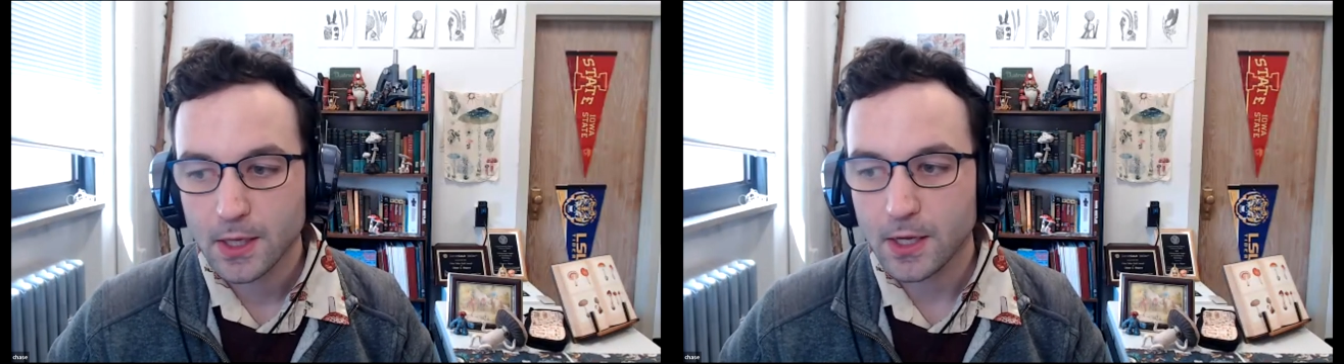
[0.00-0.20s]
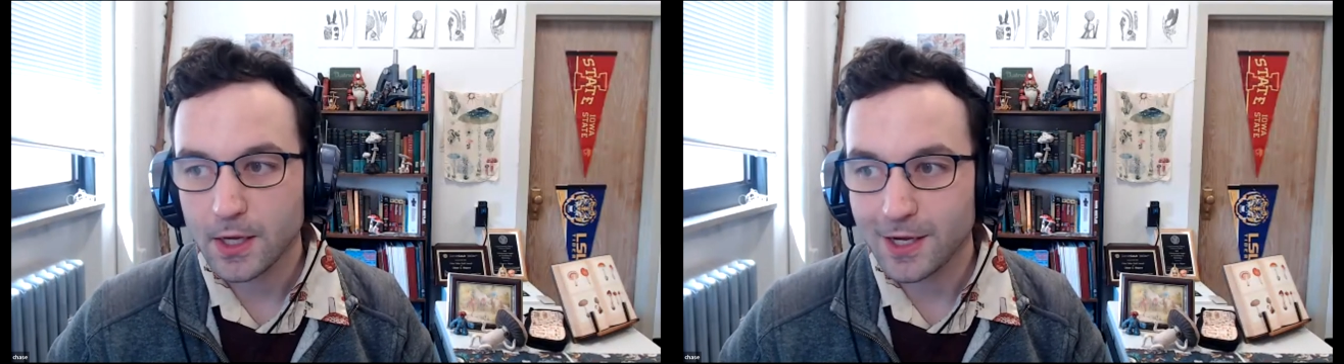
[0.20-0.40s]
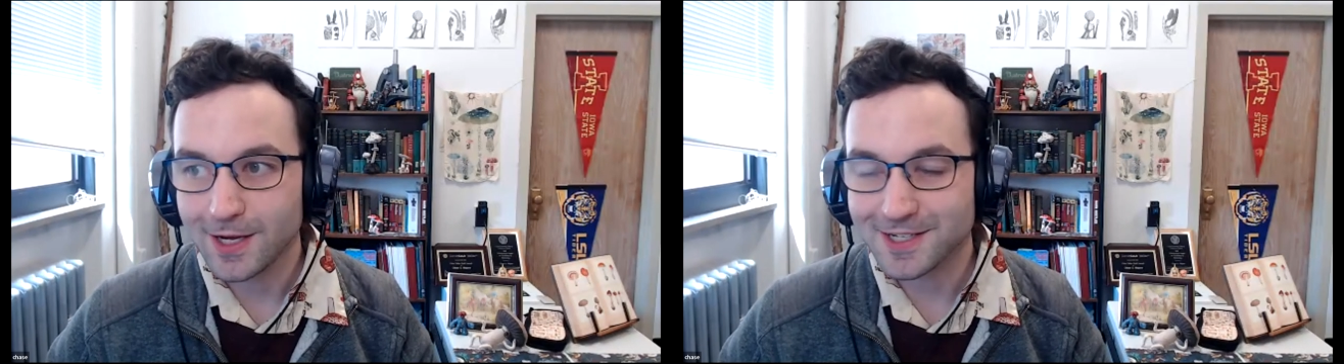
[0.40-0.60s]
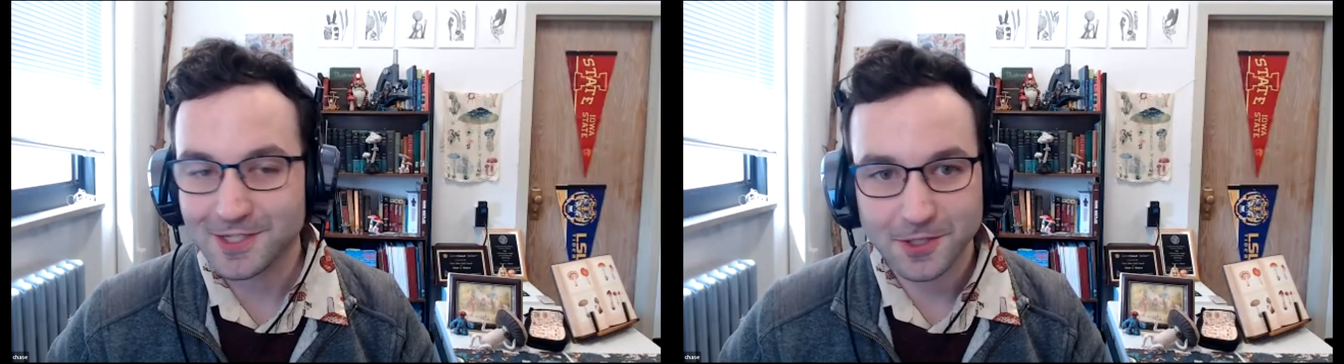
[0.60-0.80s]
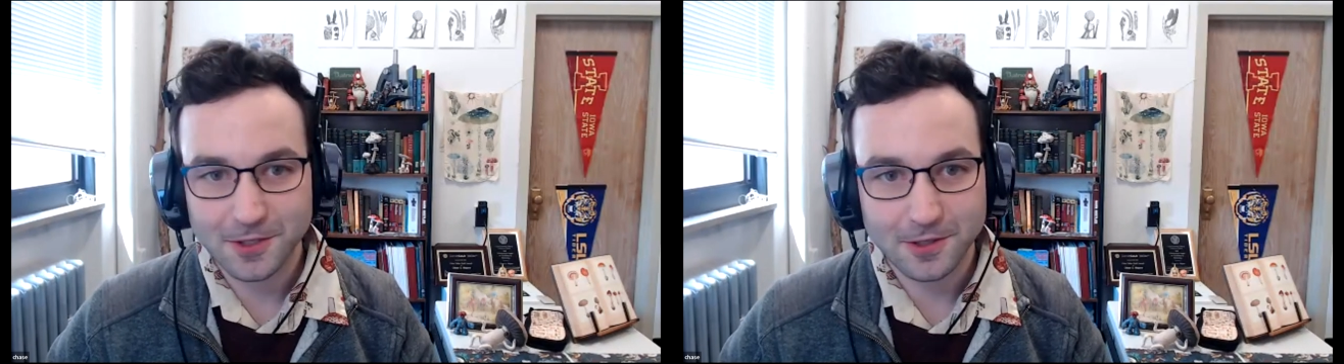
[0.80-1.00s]
uh,
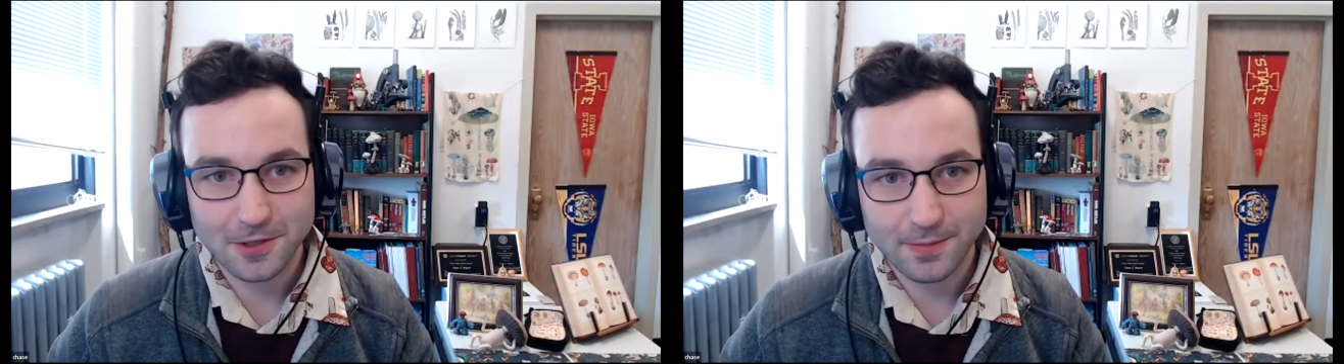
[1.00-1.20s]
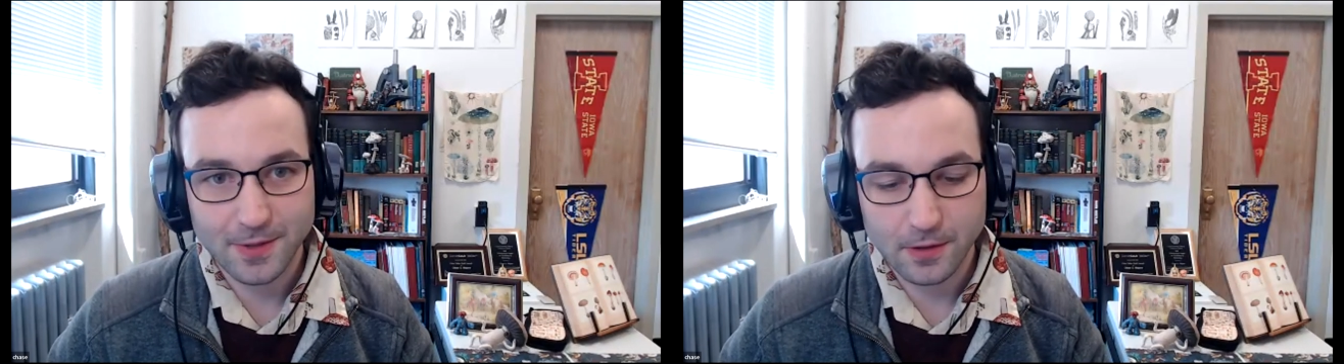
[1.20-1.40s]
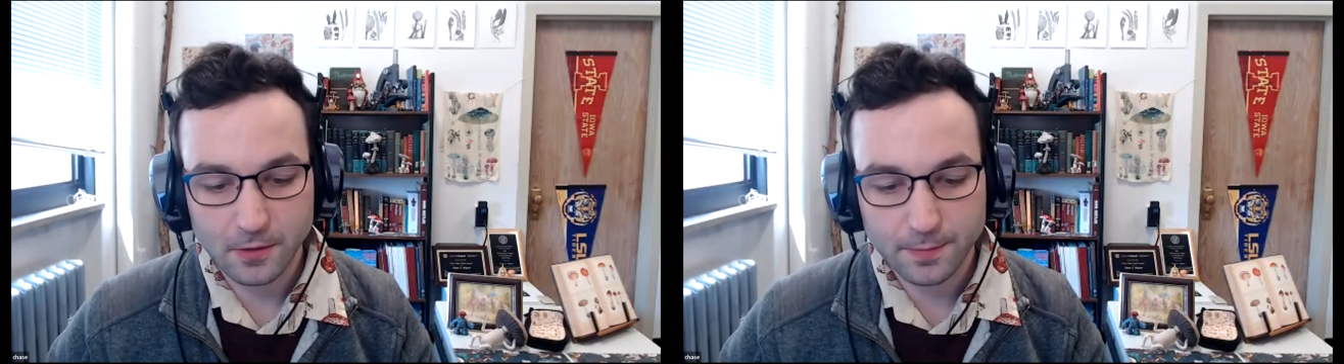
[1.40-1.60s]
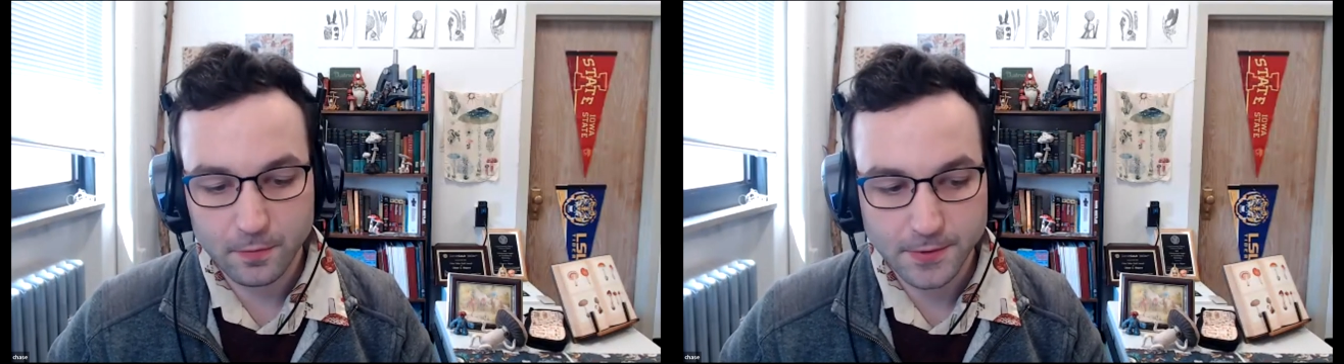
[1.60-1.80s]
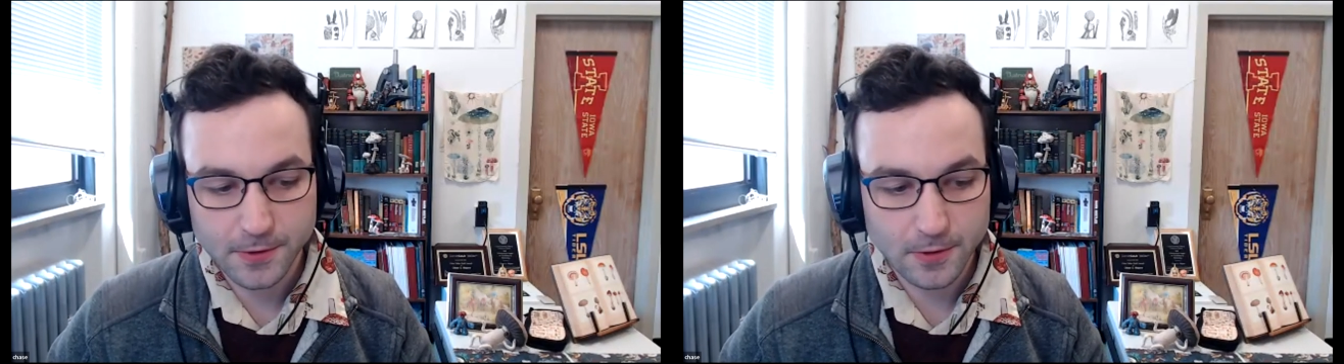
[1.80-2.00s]
concerned about the lower
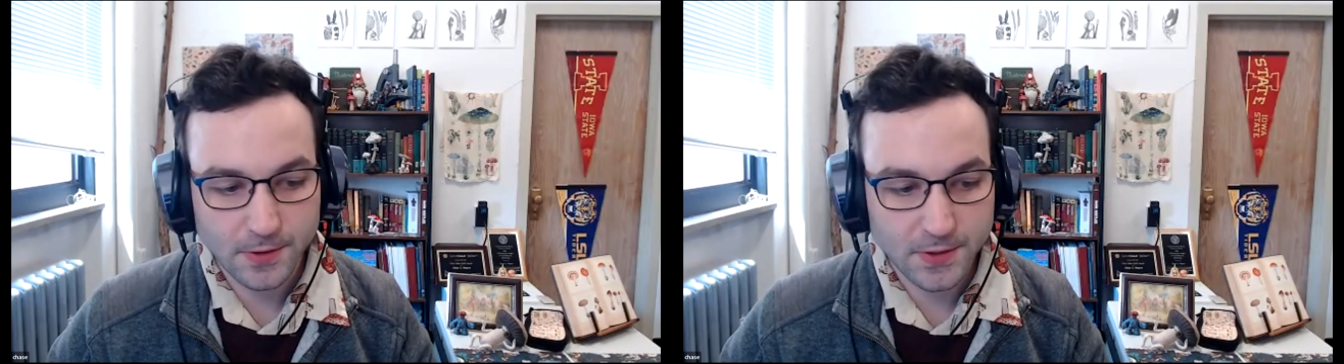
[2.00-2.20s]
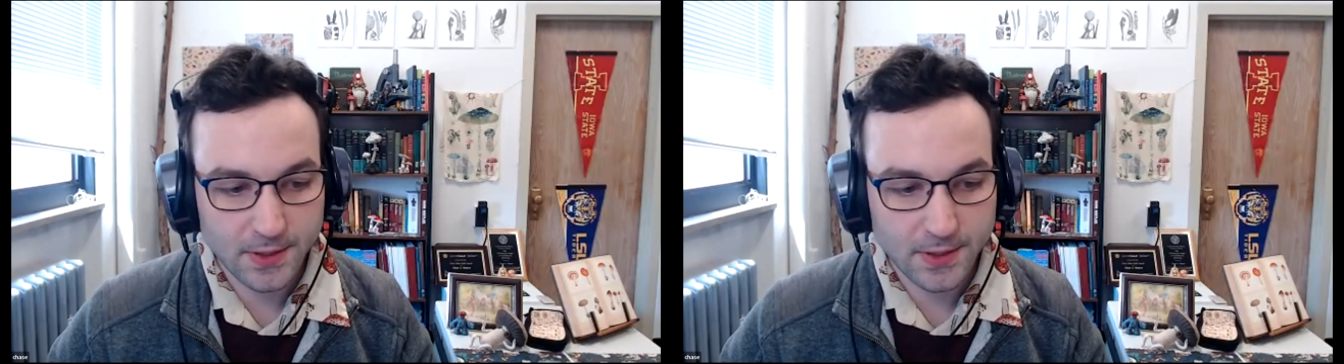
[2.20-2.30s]
performing students.